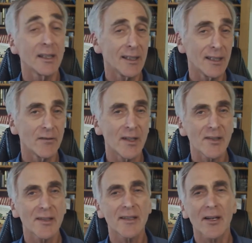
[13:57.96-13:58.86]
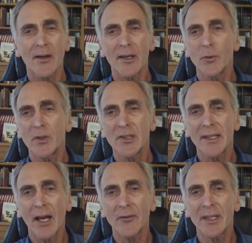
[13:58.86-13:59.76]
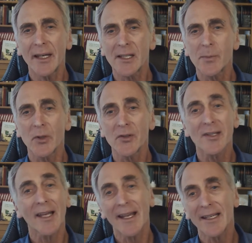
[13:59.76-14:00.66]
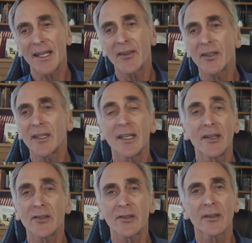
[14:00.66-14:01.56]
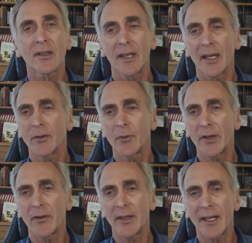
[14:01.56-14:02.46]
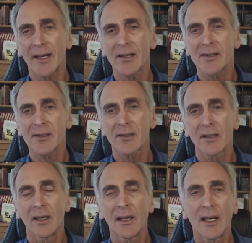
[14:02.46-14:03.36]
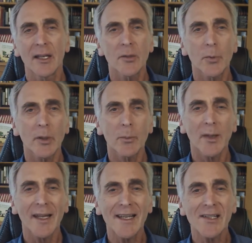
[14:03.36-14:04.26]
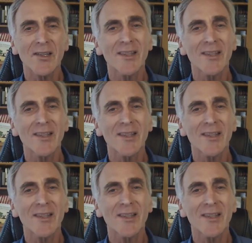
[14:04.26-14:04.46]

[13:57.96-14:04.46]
if necessary, in reaching out to experts like Nathan Kinch and Greater Than X, to put in place the